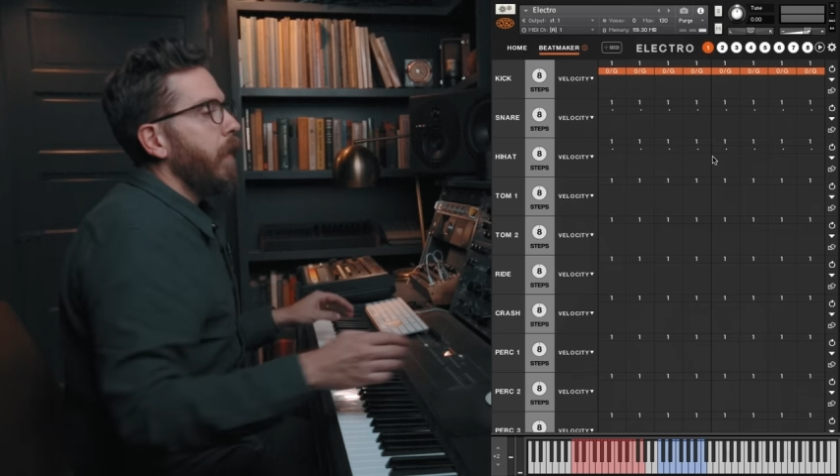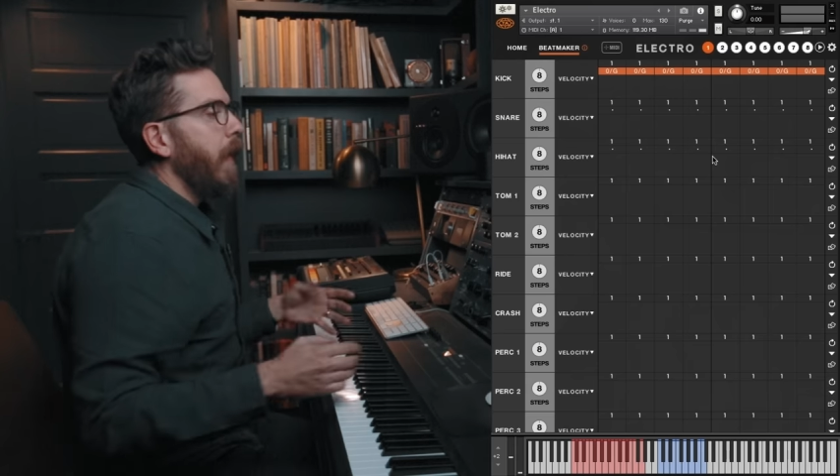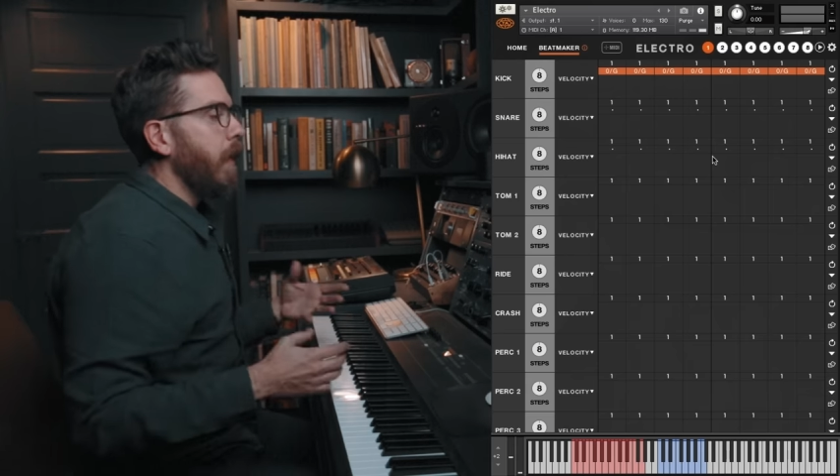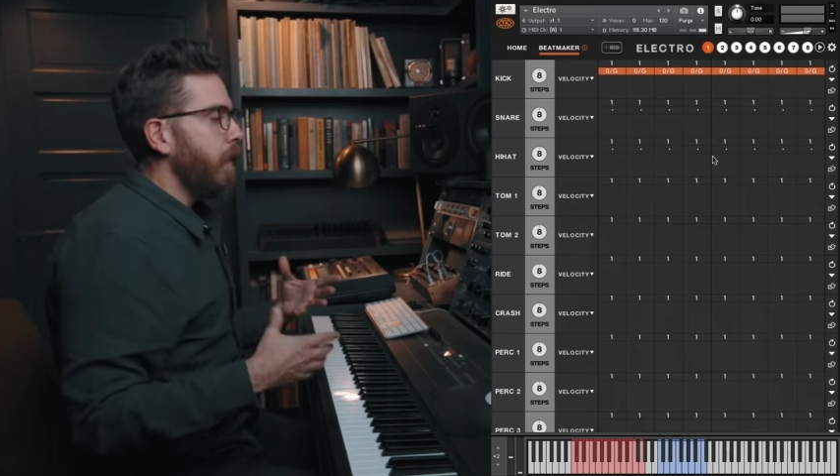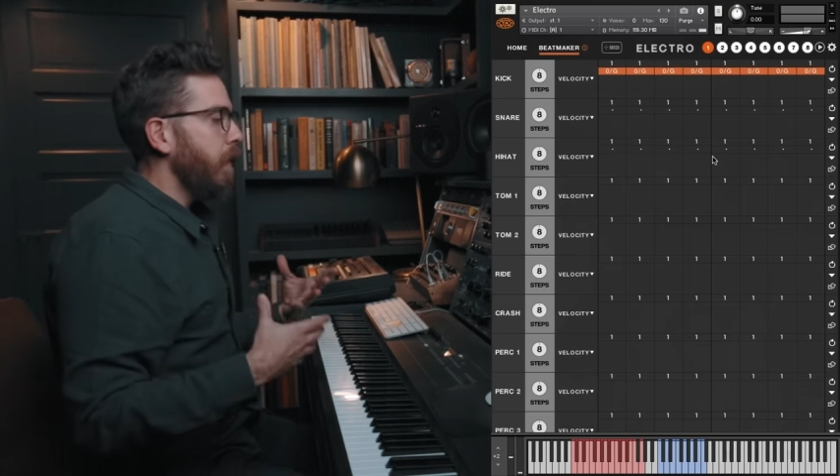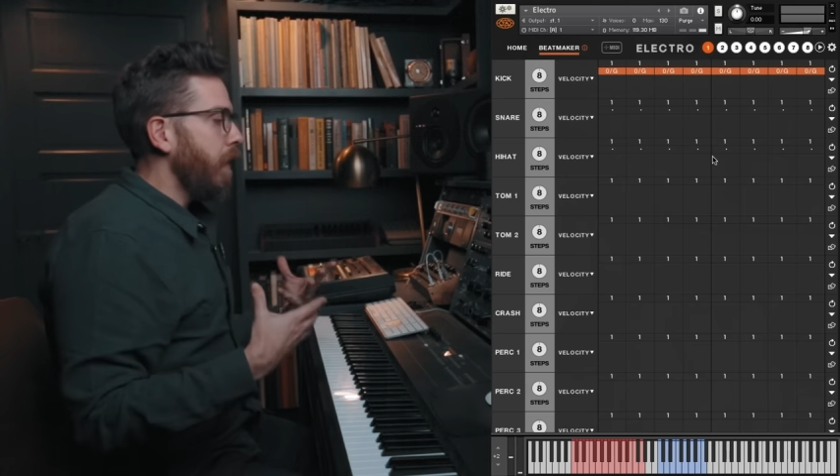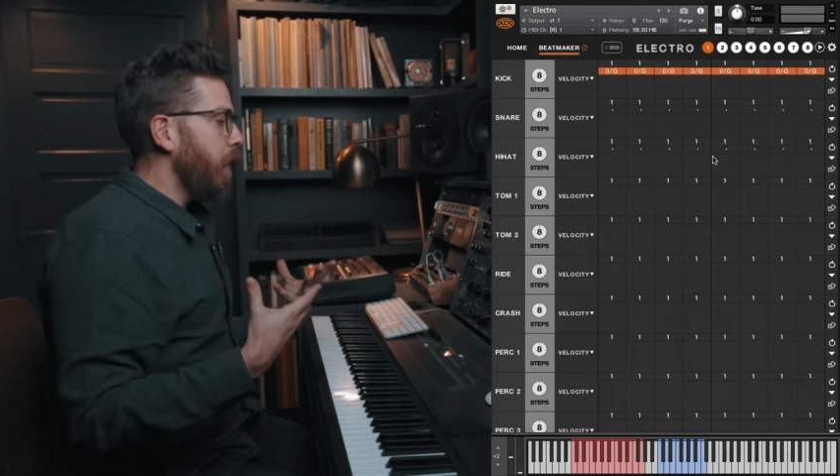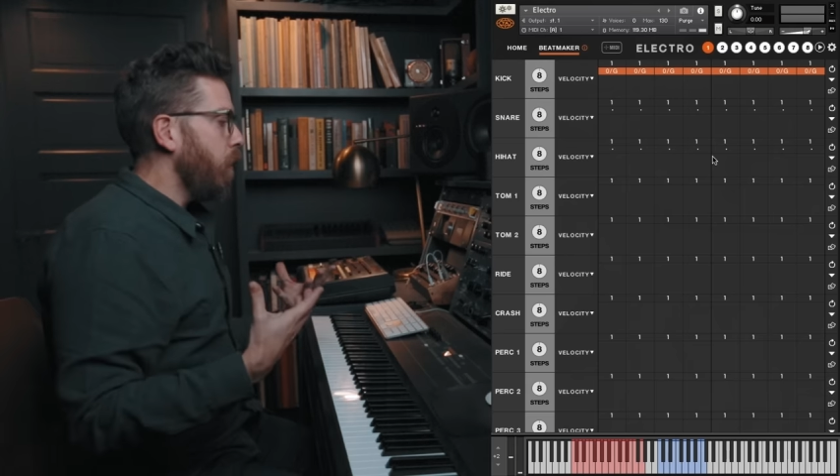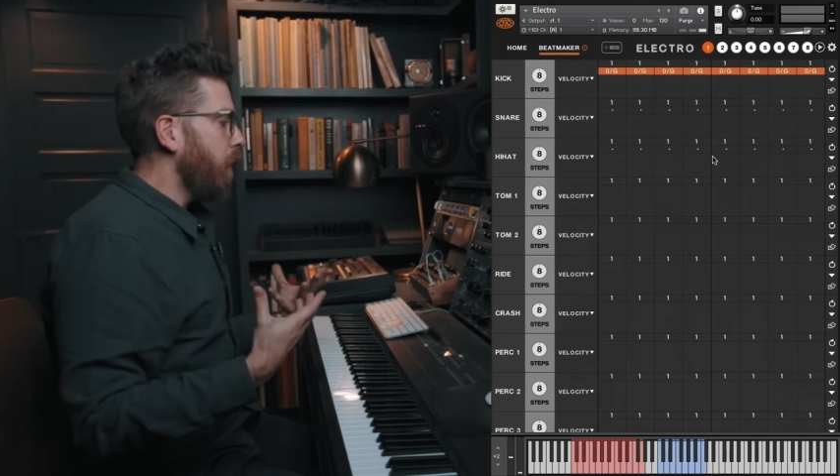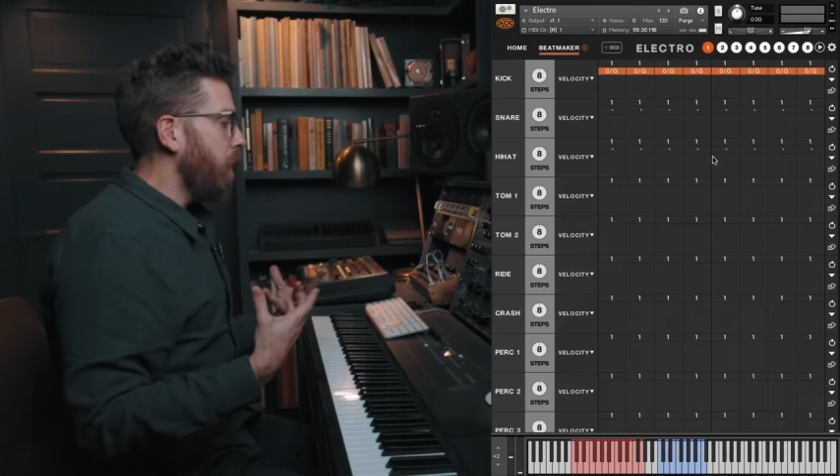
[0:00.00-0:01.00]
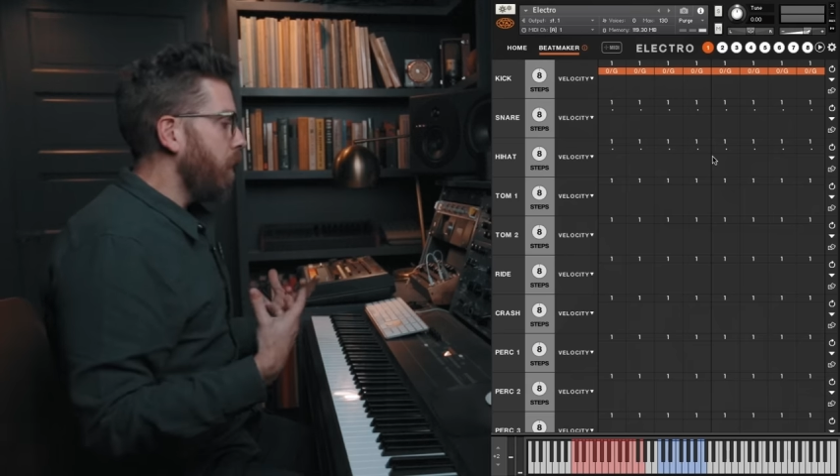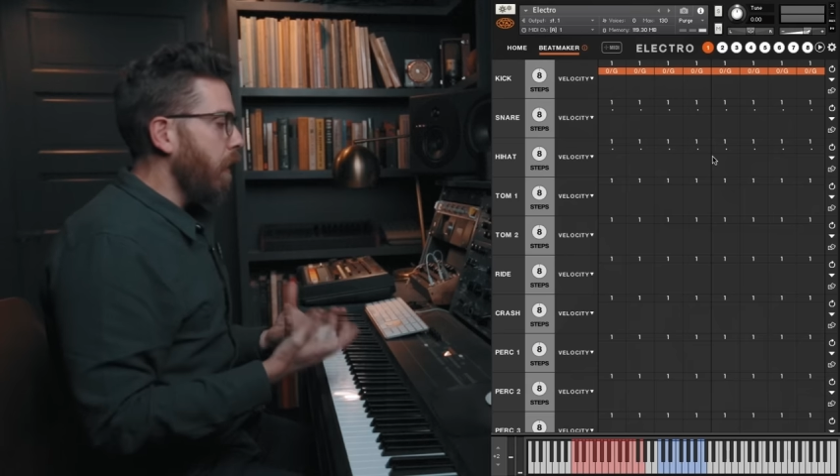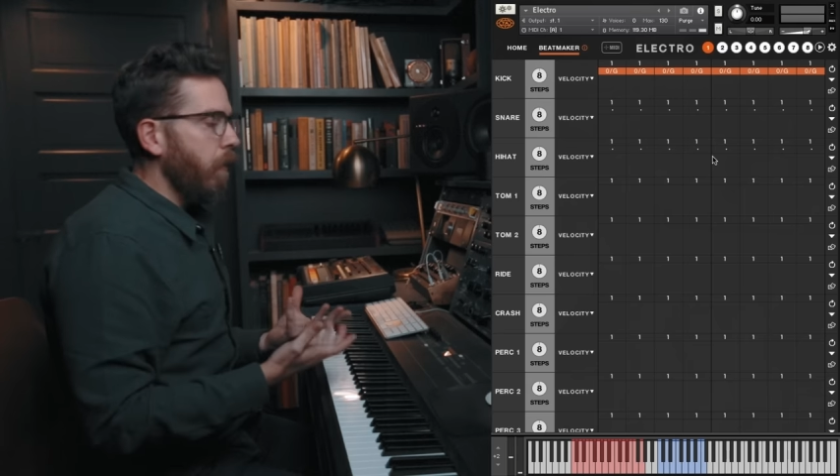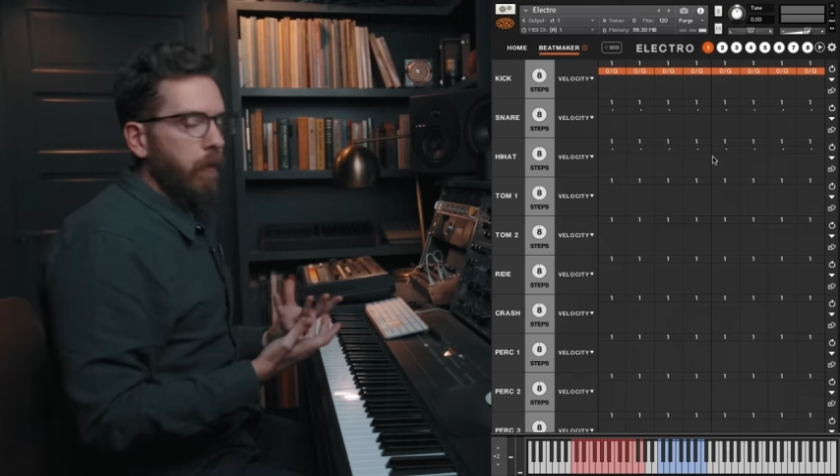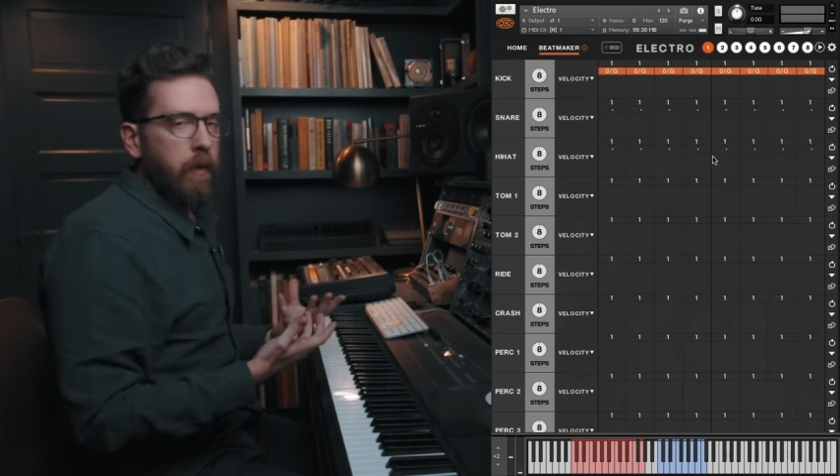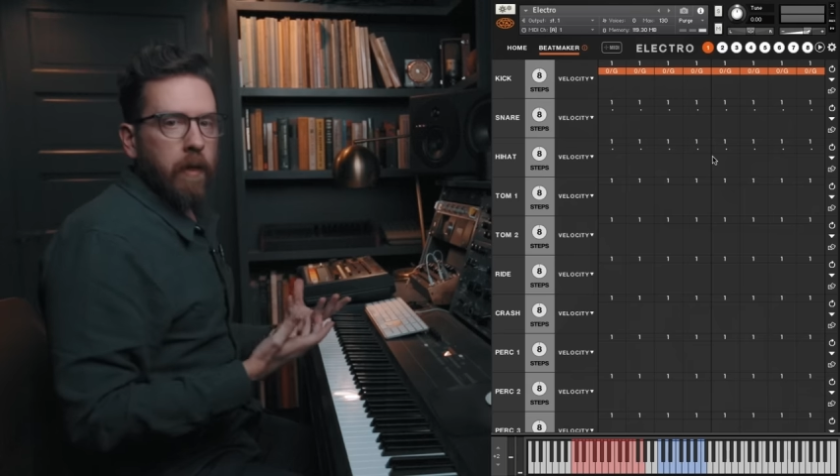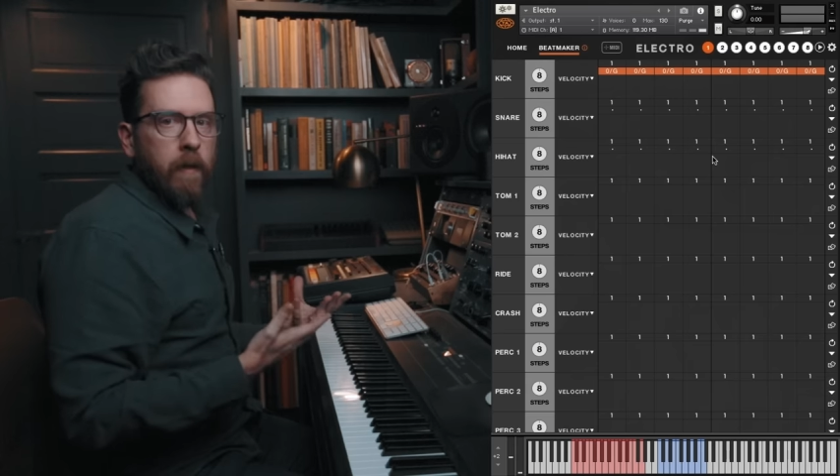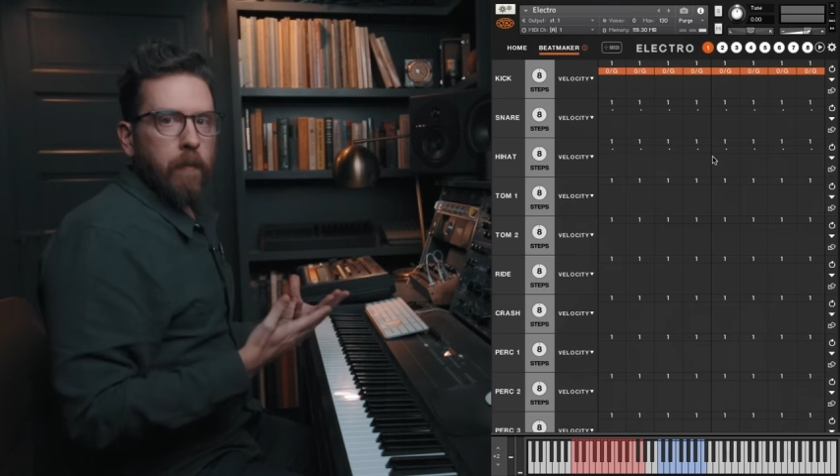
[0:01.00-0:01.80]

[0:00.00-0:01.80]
and it will load